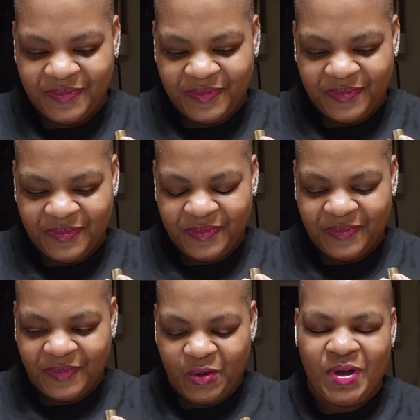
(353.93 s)

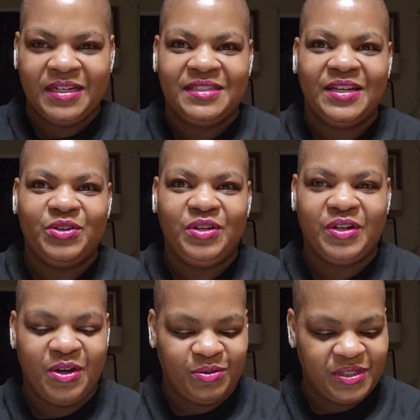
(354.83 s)
Oh, I didn't tell you the
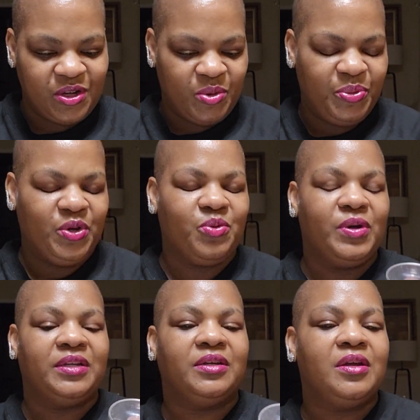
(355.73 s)
notes on Pure
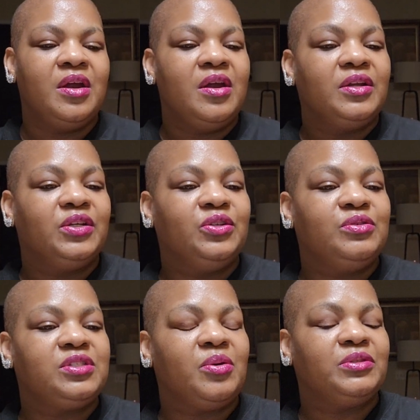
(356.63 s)
Wonder. The
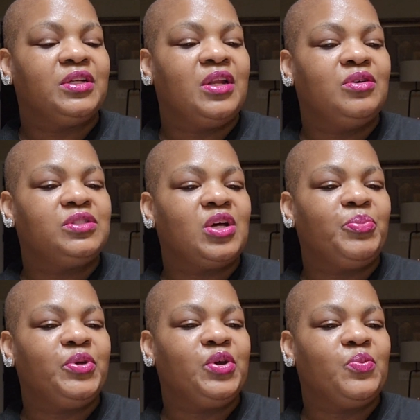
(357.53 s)
notes on
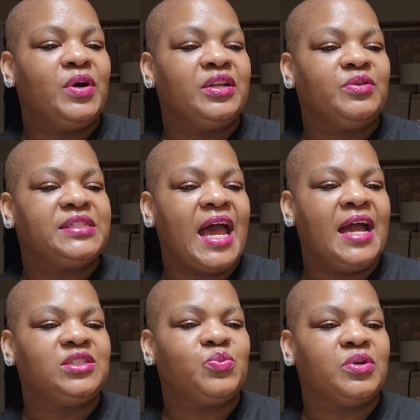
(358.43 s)
Pure Wonder is
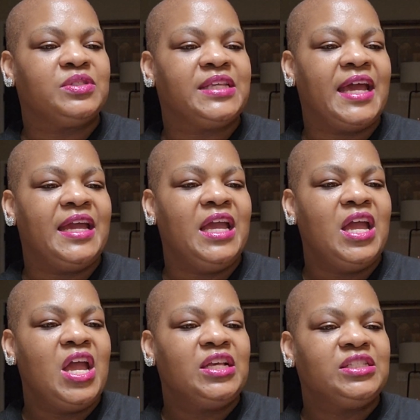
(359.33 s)
Ice Rosé,
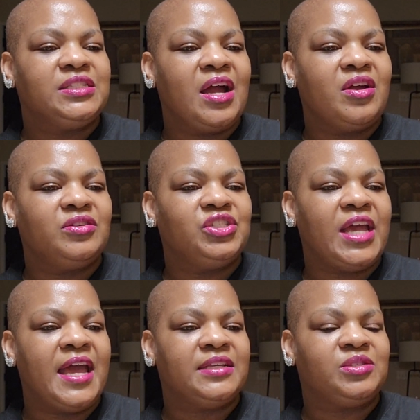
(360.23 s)
Star
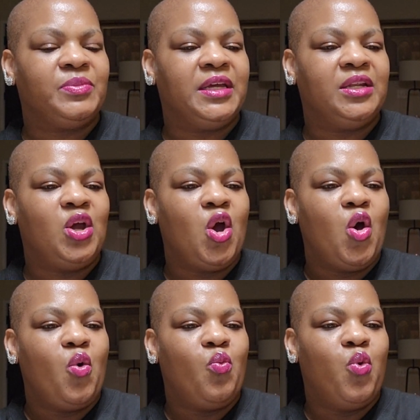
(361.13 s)
Jasmine,
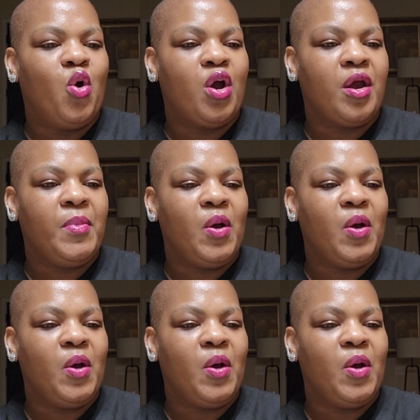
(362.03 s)
Warm